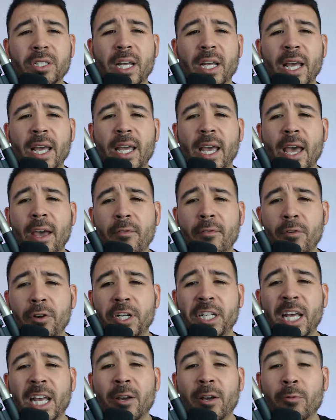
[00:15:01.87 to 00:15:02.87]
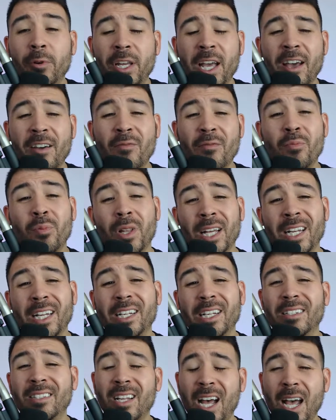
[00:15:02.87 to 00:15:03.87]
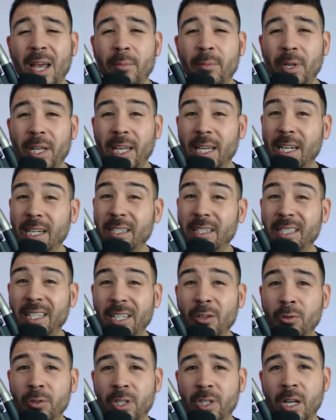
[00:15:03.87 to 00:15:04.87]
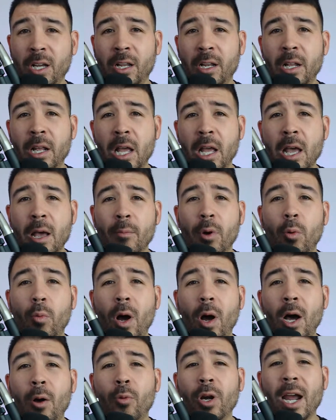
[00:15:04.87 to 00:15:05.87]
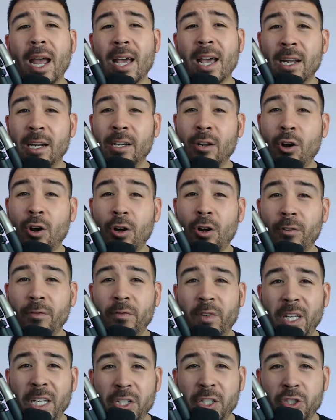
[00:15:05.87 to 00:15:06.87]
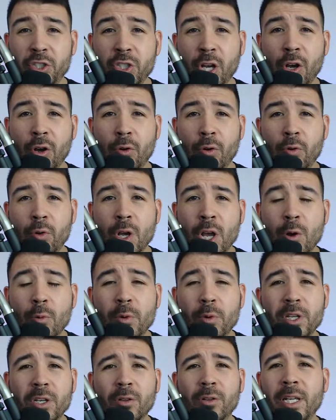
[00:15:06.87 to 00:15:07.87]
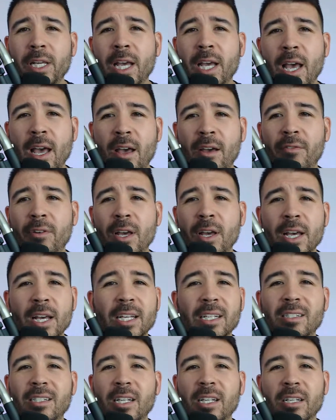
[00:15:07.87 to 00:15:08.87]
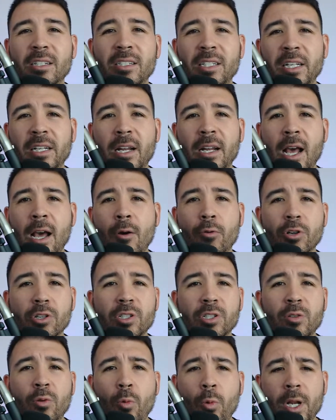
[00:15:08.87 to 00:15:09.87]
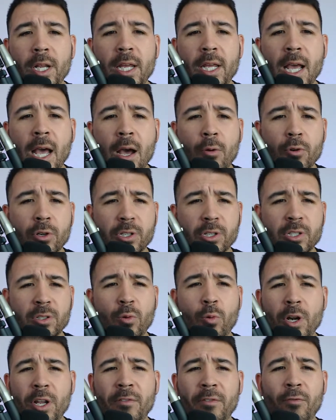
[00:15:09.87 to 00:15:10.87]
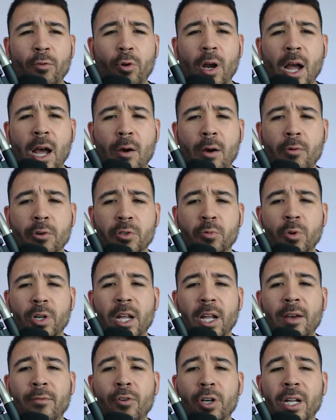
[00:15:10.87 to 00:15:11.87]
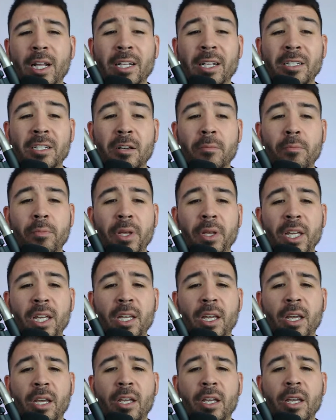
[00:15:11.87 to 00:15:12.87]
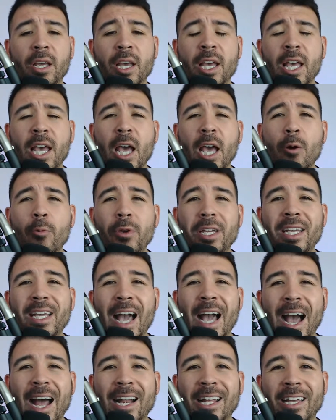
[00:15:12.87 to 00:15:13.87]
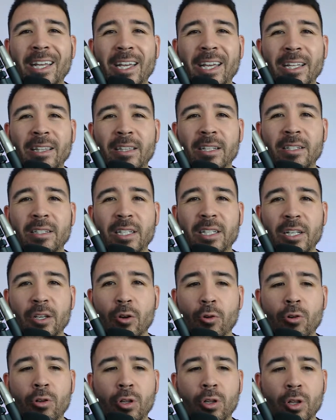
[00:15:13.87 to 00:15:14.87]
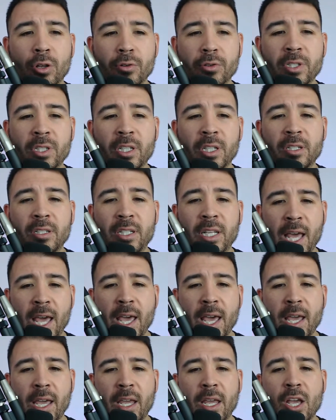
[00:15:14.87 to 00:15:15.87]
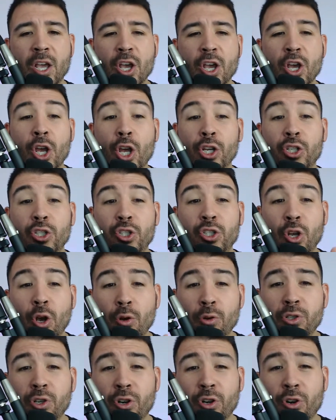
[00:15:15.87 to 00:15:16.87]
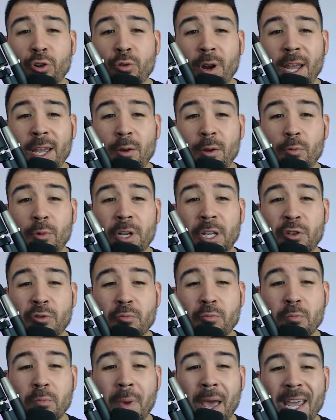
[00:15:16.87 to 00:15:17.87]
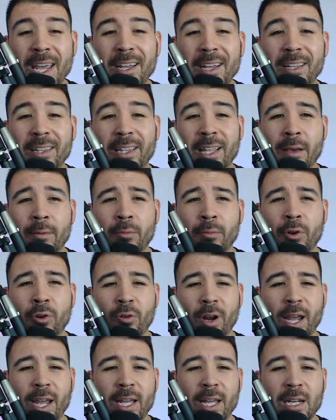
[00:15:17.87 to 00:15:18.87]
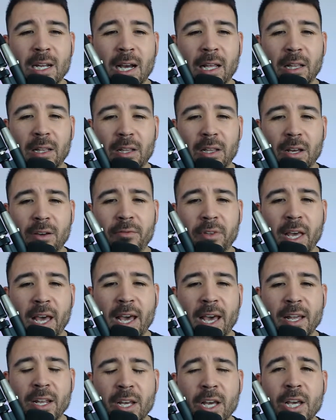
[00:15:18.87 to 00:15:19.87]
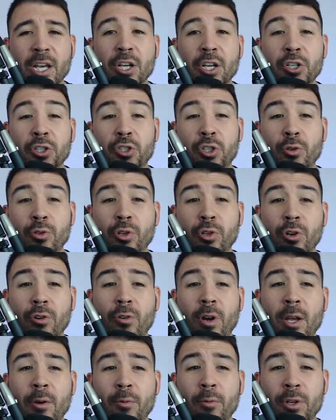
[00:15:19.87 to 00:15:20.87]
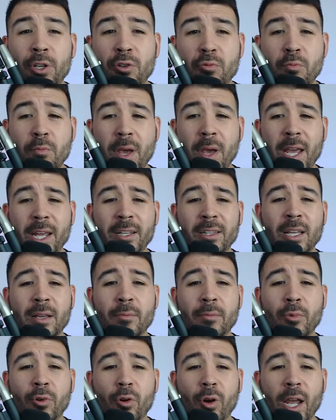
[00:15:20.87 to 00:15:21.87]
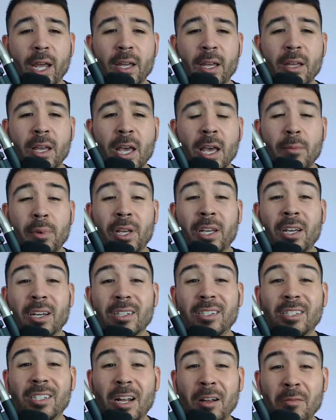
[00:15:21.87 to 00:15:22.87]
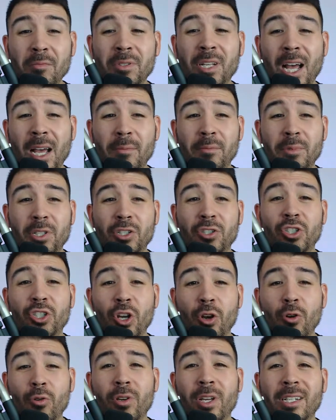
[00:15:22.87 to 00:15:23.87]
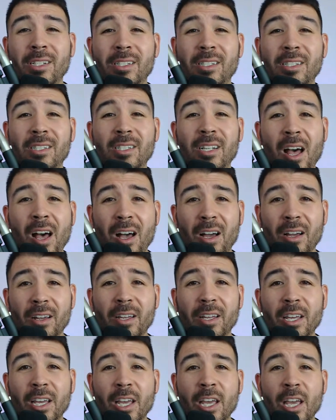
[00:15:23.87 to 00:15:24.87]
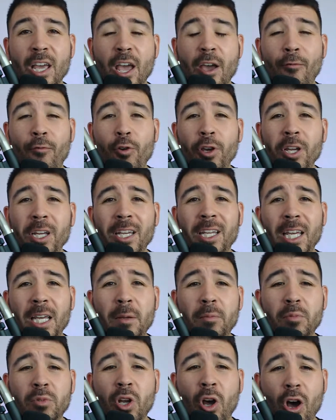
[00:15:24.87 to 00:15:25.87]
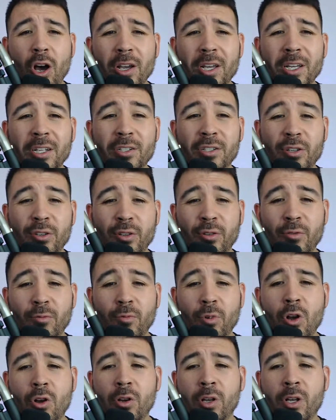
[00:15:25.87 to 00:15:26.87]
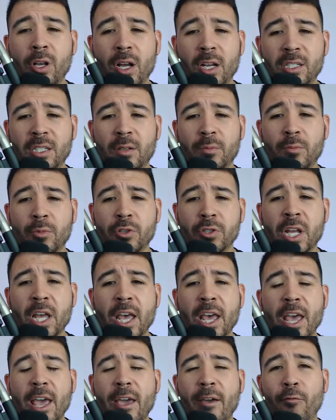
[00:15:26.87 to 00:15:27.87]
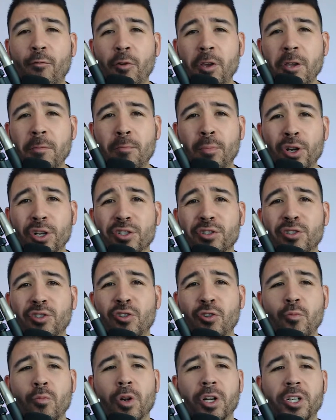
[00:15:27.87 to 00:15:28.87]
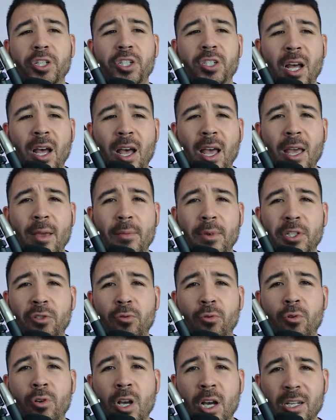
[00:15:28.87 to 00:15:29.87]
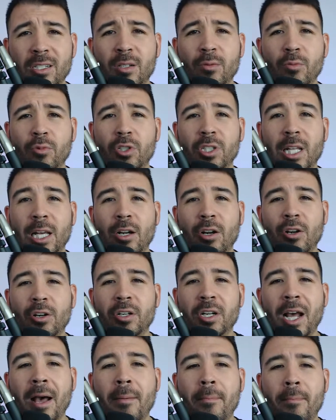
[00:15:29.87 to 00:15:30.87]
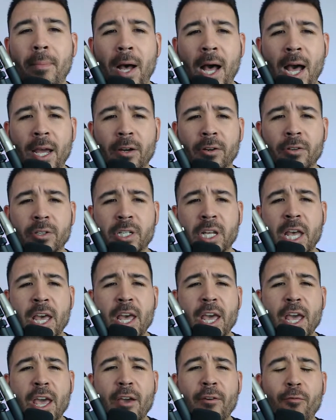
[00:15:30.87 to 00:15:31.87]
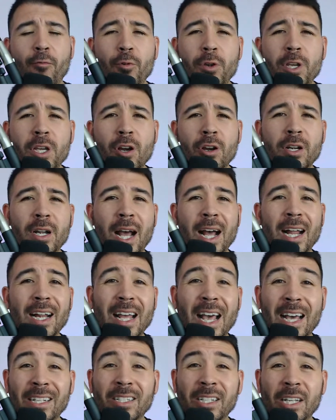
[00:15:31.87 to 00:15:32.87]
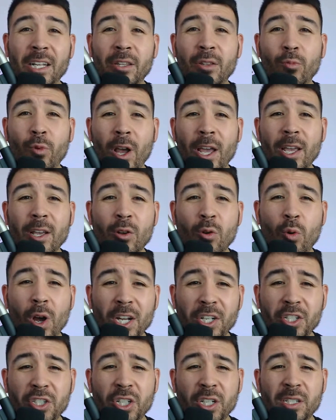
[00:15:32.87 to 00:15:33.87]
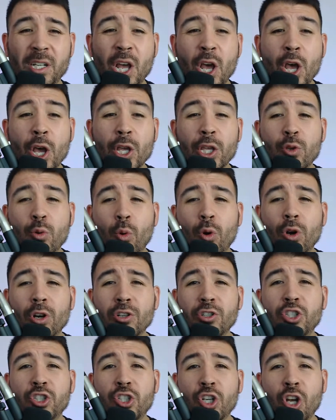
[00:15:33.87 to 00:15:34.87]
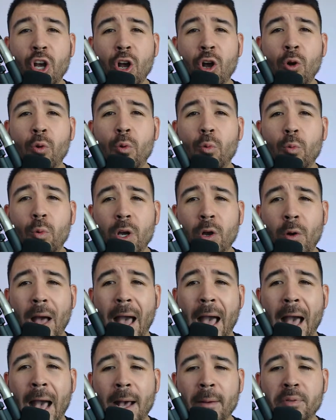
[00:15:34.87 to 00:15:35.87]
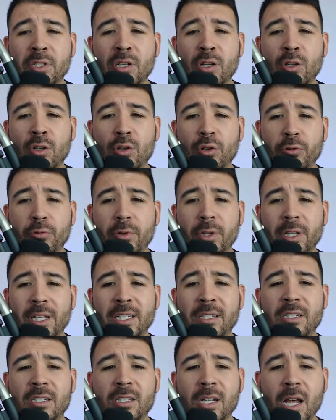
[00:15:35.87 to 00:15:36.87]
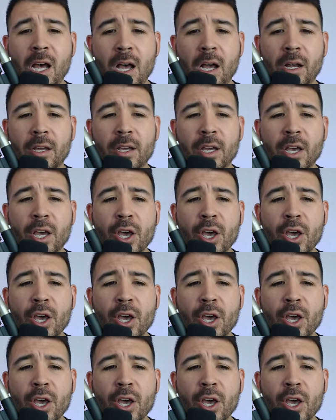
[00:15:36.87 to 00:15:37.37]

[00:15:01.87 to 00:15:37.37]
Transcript: day, every day. We have plenty of time to get a deal done. But while we're at an RV show, we only have 16 hours, 20 hours, 24 hours, whatever it ends up being, and we got to get the deal closed today. Shows are great when you make them great. I love that. Shows are great when you make them great because sometimes a show can suck. If we keep talking to the wrong customers, if we put too much time into customers that are not buyers, if we are not asking the right questions, your show will absolutely suck.